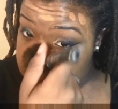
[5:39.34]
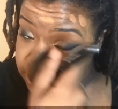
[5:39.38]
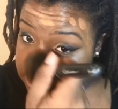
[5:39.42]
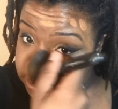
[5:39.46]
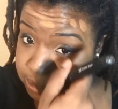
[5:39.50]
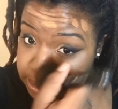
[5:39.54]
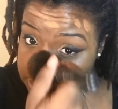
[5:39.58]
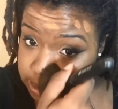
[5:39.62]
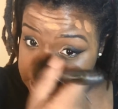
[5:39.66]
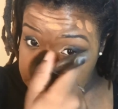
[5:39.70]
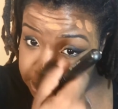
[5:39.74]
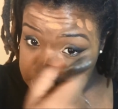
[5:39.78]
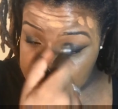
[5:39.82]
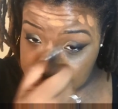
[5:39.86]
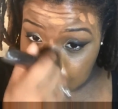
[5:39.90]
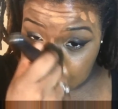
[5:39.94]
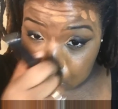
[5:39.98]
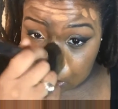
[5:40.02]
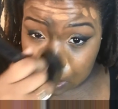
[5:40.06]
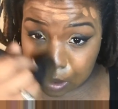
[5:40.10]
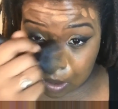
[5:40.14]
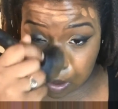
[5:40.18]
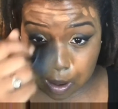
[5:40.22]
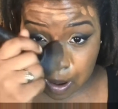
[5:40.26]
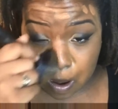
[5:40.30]
is
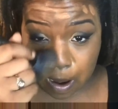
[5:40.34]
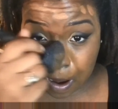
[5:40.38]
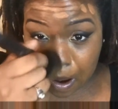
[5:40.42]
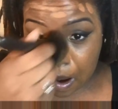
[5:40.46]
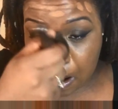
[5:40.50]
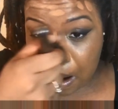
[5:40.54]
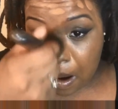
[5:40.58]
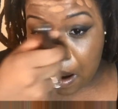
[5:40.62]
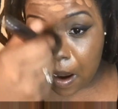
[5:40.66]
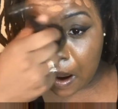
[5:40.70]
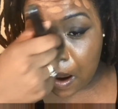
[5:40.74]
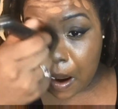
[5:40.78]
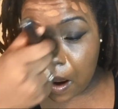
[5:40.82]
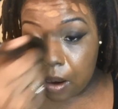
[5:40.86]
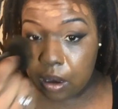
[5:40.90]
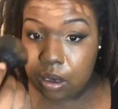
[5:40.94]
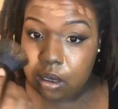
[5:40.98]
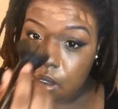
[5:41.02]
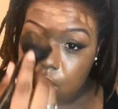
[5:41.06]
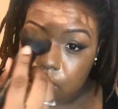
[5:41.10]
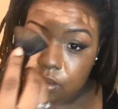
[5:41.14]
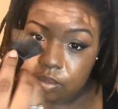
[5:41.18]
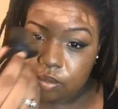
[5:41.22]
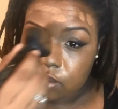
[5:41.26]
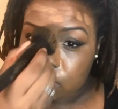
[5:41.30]
blended and it's
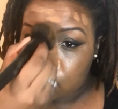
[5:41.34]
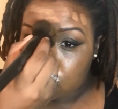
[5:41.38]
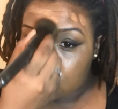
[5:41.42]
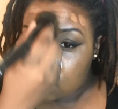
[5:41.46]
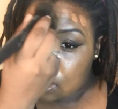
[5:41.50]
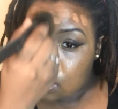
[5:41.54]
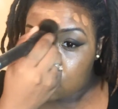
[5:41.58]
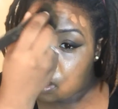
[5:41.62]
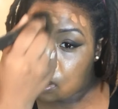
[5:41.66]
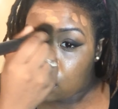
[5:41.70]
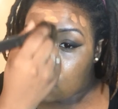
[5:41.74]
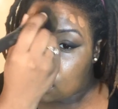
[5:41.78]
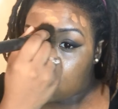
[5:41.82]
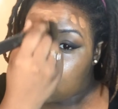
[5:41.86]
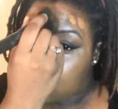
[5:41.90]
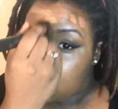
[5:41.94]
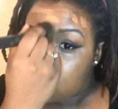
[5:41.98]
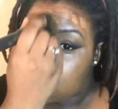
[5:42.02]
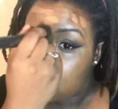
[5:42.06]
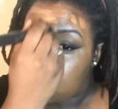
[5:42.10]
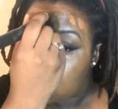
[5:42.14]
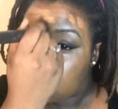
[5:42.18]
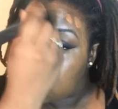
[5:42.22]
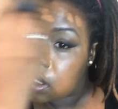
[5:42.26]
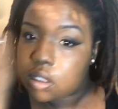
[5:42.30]
covered,
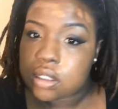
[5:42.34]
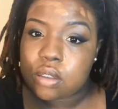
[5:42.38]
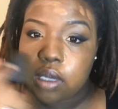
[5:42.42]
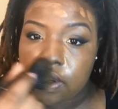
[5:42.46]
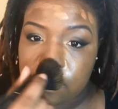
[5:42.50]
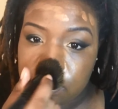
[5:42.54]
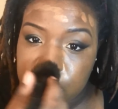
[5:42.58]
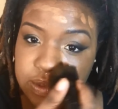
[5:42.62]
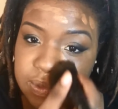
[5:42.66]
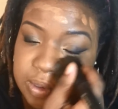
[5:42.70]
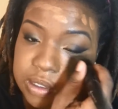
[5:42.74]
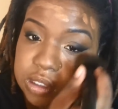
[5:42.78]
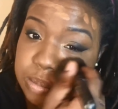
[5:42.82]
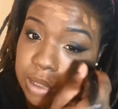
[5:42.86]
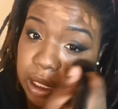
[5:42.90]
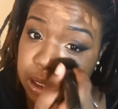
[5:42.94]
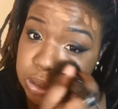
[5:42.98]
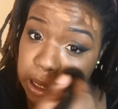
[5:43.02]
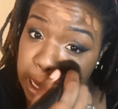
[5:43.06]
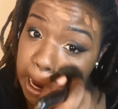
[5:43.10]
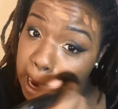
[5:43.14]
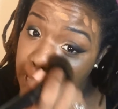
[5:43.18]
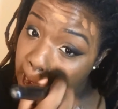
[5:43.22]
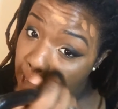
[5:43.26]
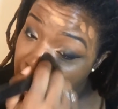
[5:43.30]
and I just
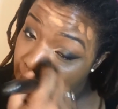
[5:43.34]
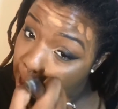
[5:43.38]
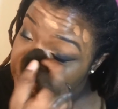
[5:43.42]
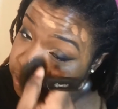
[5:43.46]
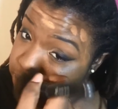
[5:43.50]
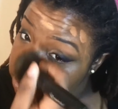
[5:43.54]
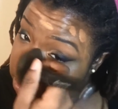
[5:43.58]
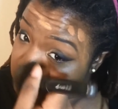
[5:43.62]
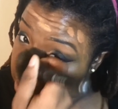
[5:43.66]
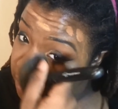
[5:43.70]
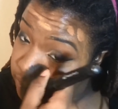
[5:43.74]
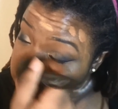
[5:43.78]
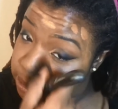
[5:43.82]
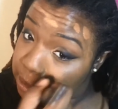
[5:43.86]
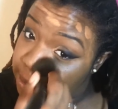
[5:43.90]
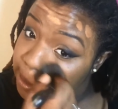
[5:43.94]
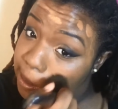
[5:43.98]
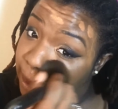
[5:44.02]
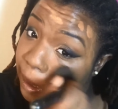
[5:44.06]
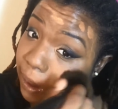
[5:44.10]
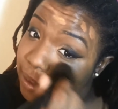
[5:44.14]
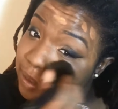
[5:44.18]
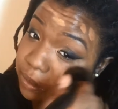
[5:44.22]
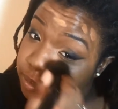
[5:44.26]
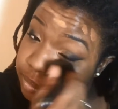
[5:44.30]
go over it several
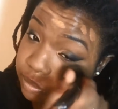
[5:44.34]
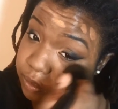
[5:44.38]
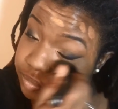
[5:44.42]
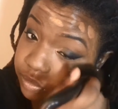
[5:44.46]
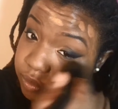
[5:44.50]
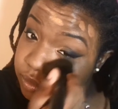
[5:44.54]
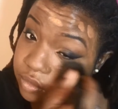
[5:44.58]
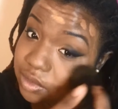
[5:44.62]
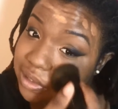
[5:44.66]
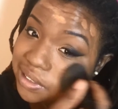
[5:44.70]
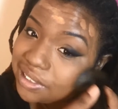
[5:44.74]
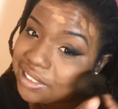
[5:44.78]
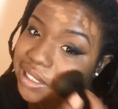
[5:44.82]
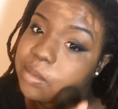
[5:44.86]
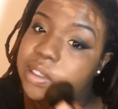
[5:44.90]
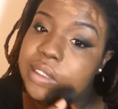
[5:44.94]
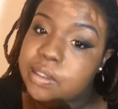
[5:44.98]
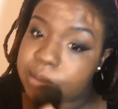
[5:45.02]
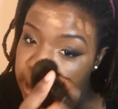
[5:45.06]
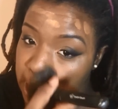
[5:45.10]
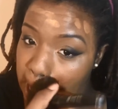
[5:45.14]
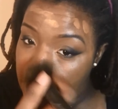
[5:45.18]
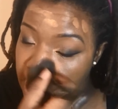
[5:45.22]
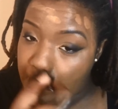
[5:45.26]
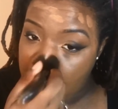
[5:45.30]
times
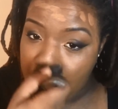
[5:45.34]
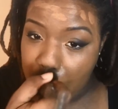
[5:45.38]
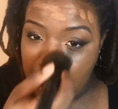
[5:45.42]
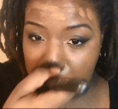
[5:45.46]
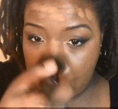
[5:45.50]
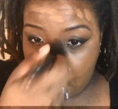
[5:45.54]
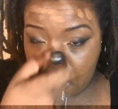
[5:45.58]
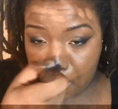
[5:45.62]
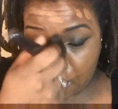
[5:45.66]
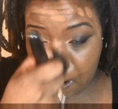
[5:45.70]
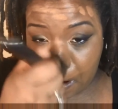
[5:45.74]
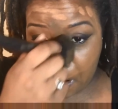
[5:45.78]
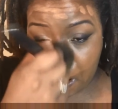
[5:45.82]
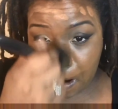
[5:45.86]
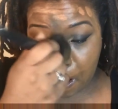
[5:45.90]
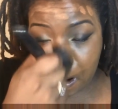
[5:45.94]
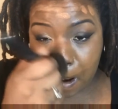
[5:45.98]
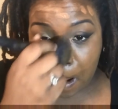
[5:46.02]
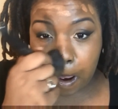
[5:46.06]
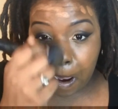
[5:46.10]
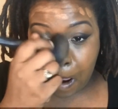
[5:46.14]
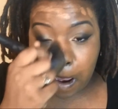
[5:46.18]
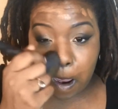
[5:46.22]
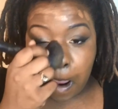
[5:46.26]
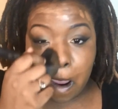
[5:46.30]
just to make sure I didn't
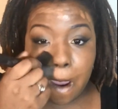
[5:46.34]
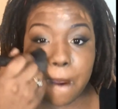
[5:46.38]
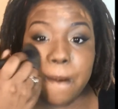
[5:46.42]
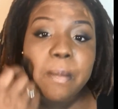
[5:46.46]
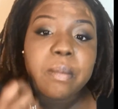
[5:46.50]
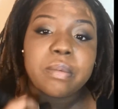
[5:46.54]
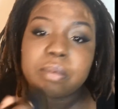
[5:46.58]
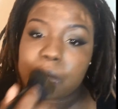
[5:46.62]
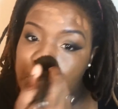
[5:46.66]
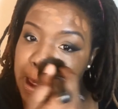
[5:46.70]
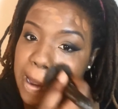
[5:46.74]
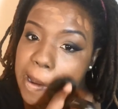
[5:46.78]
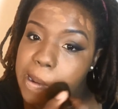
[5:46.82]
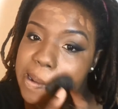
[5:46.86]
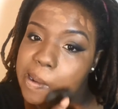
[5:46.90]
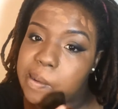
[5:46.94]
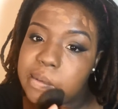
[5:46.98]
miss anything.